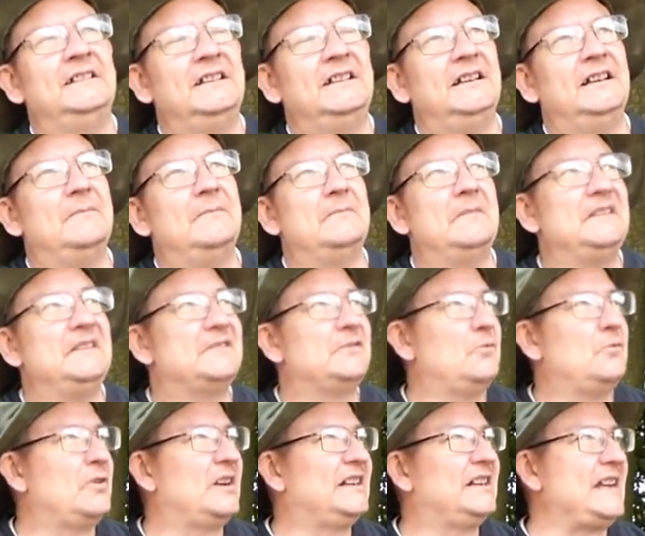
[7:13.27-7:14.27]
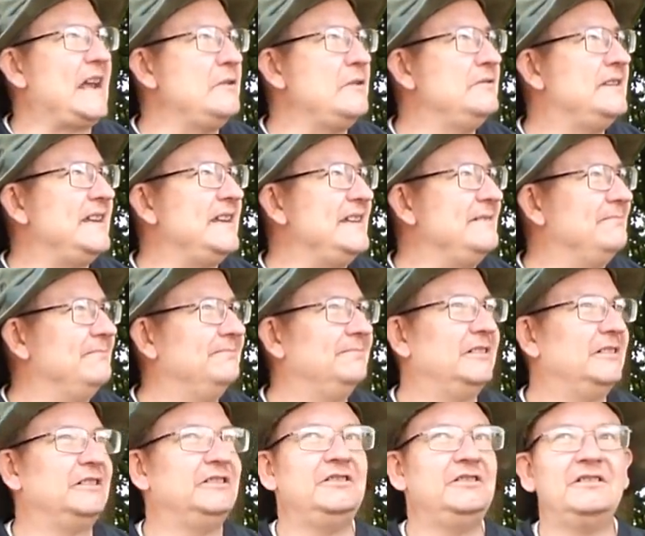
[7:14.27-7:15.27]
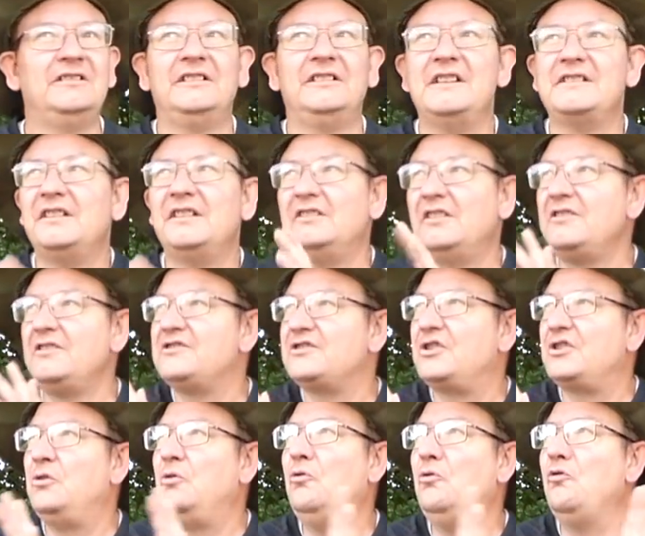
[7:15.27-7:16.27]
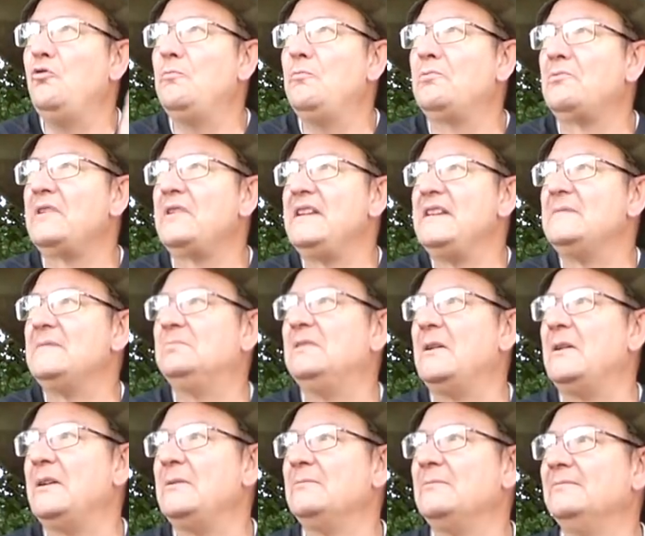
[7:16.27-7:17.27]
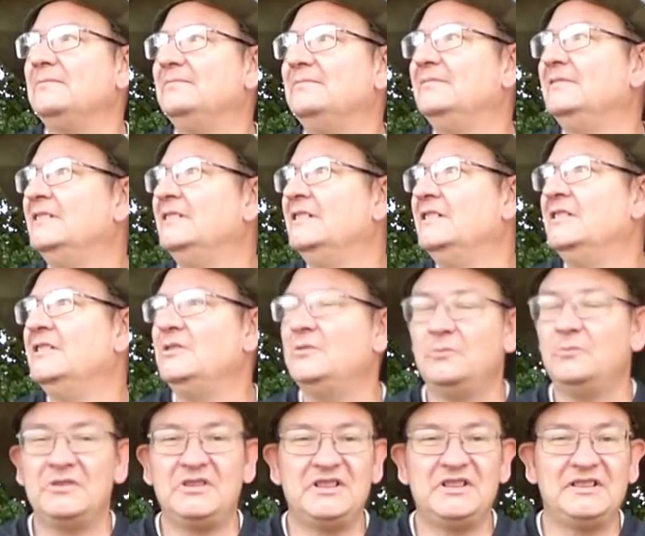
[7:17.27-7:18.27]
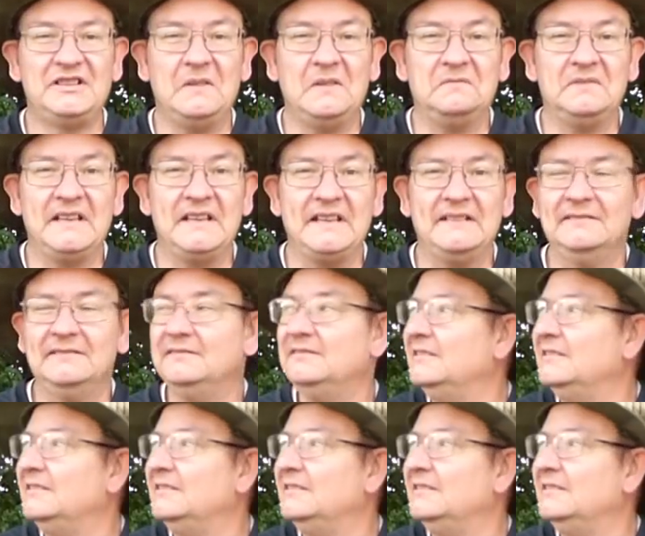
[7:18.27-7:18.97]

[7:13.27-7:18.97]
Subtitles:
It's all cloudy, and there's a nice cool breeze blowing, which is lovely.